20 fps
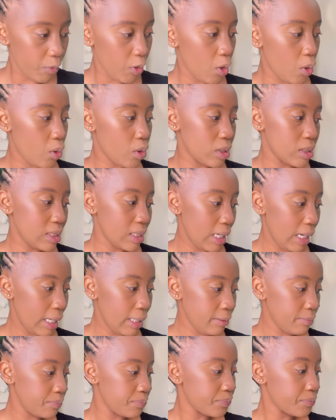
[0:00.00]
your
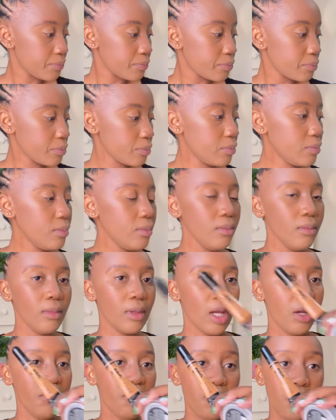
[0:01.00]
concealer
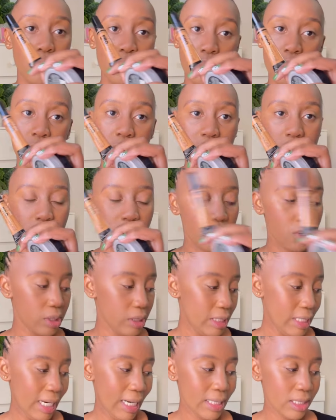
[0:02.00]
if you don't set your
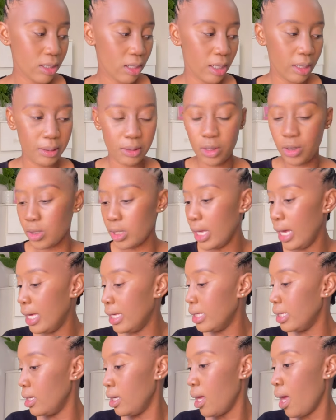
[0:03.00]
concealer it's gonna look
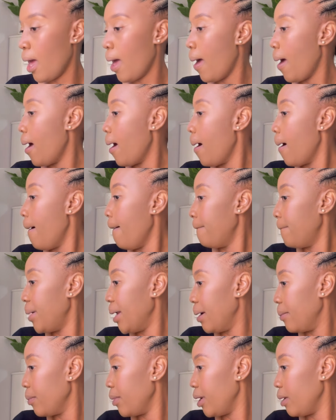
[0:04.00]
cakey but
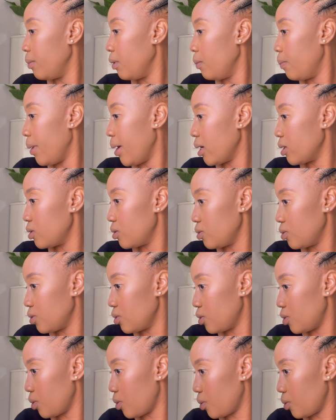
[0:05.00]
i'm gonna be back soon
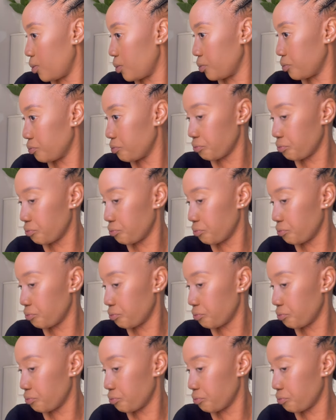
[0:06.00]
so mm